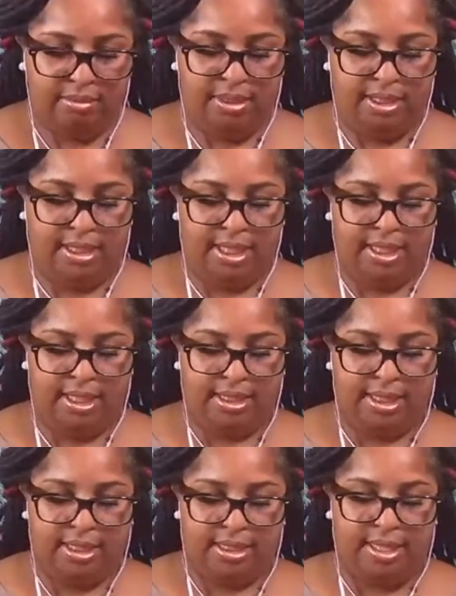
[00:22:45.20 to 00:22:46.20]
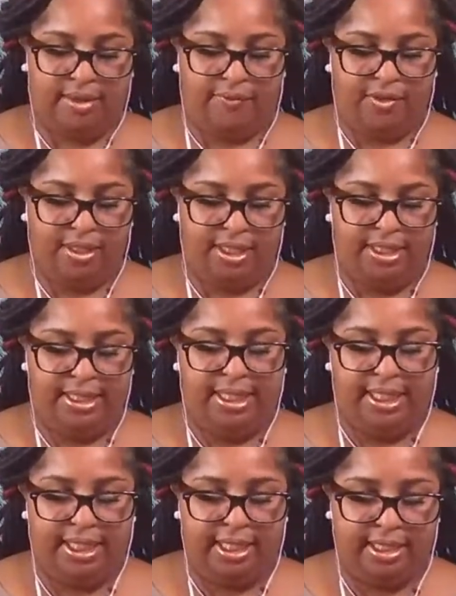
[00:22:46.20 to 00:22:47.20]
because it's definitely
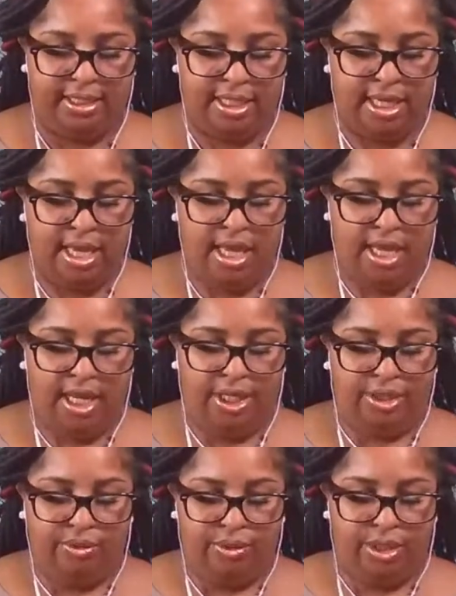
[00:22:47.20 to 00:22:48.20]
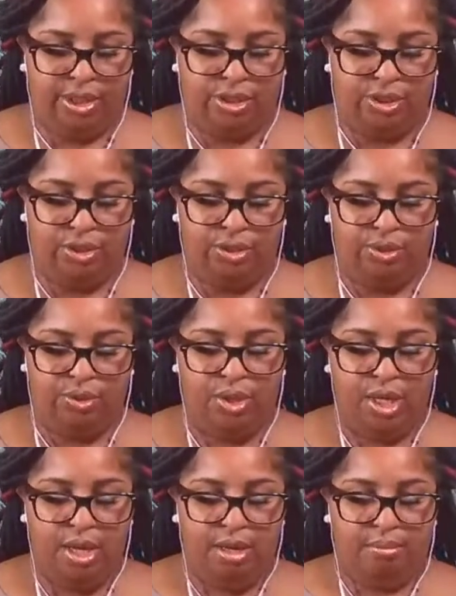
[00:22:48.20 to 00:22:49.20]
needed in order to
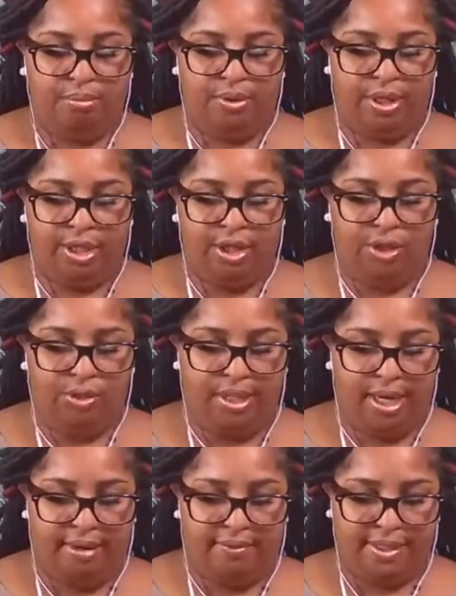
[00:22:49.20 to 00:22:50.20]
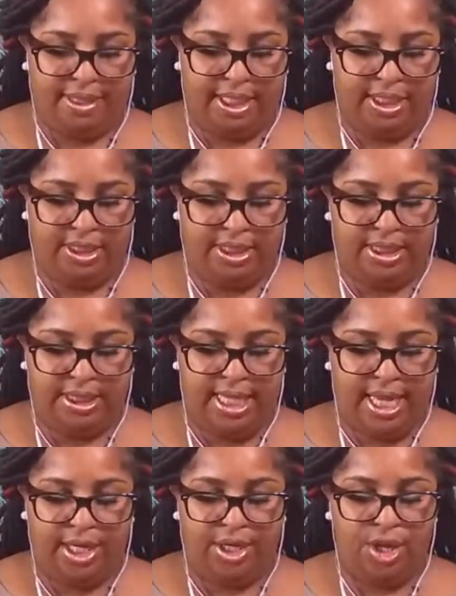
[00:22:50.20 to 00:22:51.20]
bring you conversations
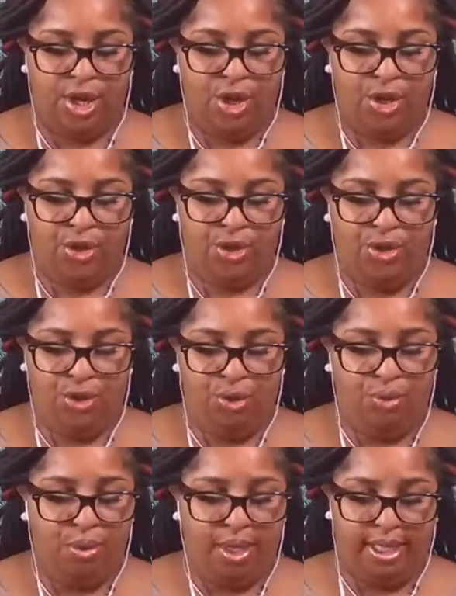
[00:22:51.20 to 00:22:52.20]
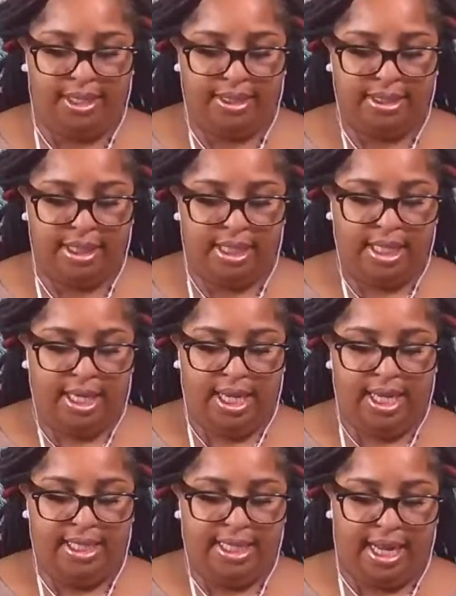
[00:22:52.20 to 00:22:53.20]
that you want
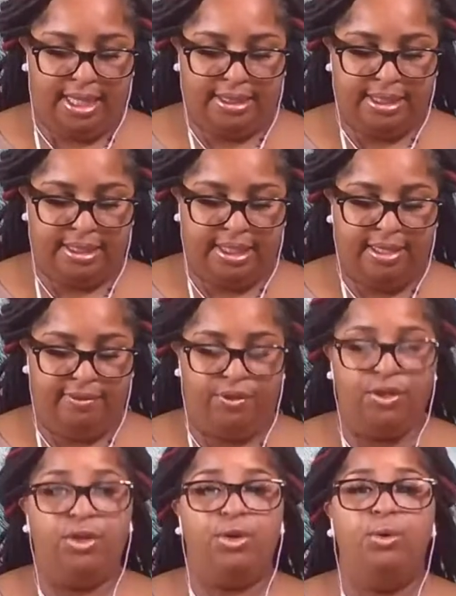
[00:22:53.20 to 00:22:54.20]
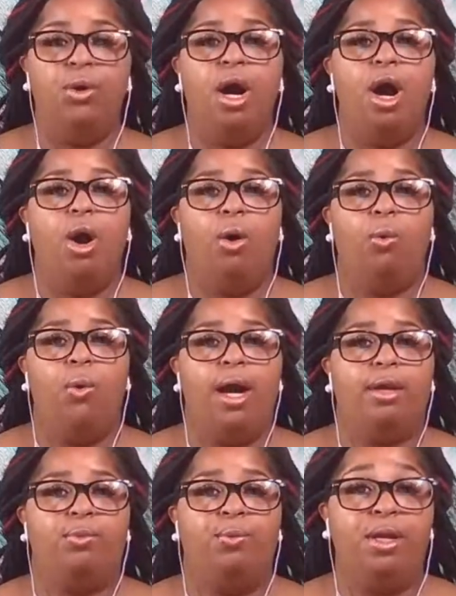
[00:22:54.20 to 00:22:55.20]
and not just give you
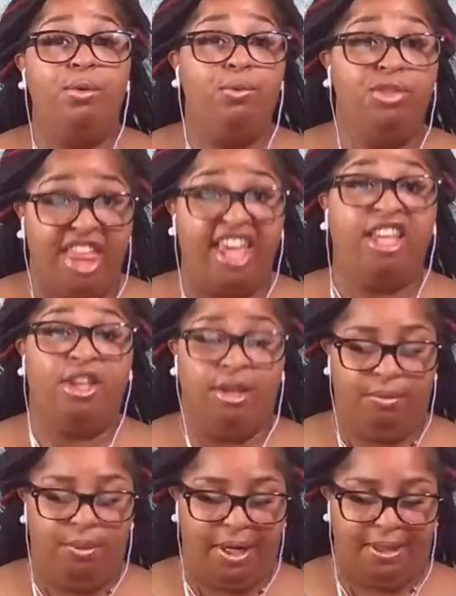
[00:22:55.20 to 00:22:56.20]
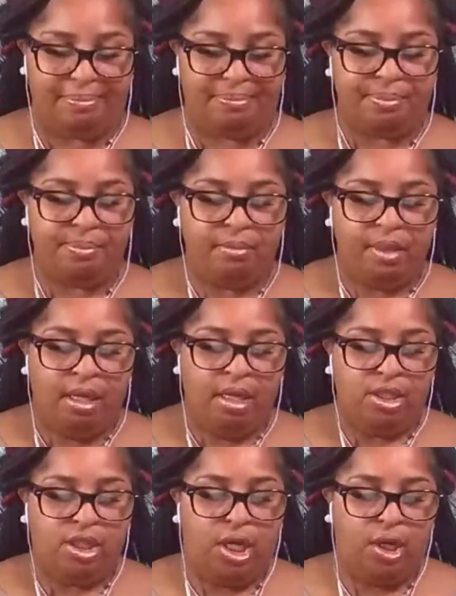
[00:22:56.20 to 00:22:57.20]
what we think you want.
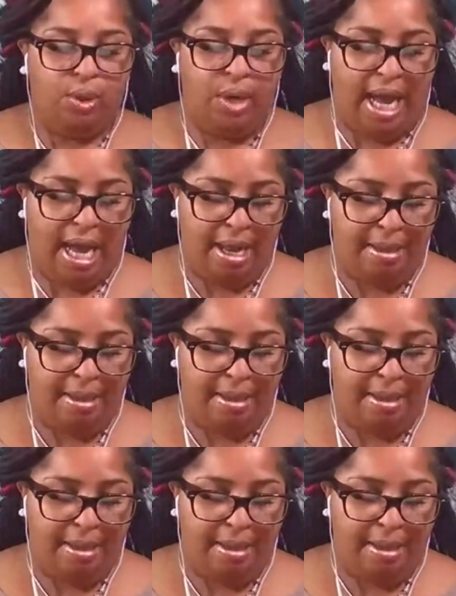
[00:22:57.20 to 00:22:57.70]
So